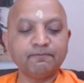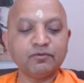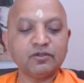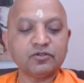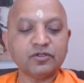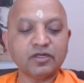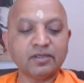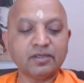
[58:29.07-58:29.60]

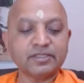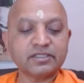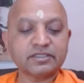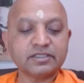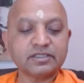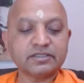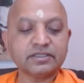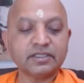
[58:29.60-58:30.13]
So Ramakrishna
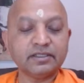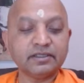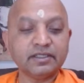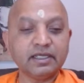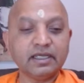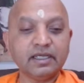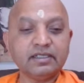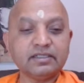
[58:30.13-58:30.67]
is telling,
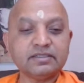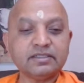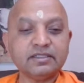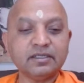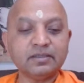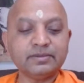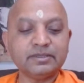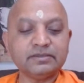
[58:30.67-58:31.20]
there is the
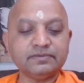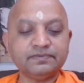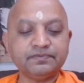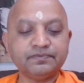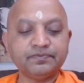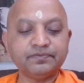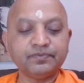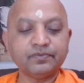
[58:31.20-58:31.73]
trouble.
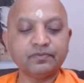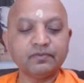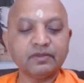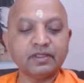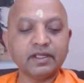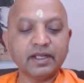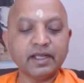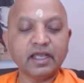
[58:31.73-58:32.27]

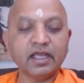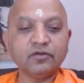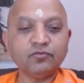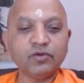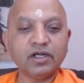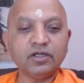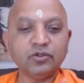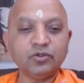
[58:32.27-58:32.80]
Can
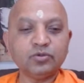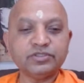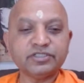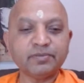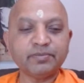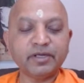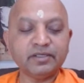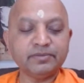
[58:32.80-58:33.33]
one do
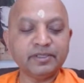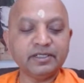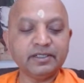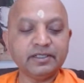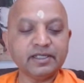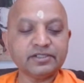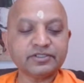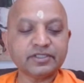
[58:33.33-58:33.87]
japa and
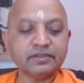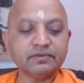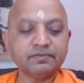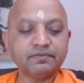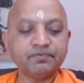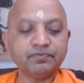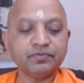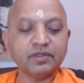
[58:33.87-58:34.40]
meditation
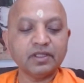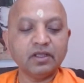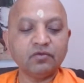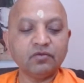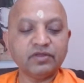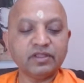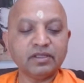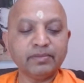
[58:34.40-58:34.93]

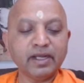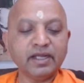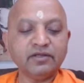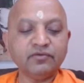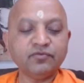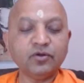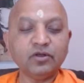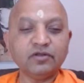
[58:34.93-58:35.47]
with the mind
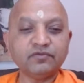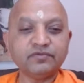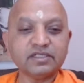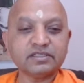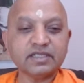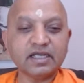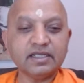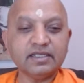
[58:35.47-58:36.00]
full of
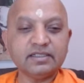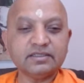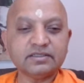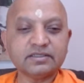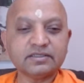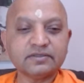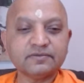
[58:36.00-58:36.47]
desires?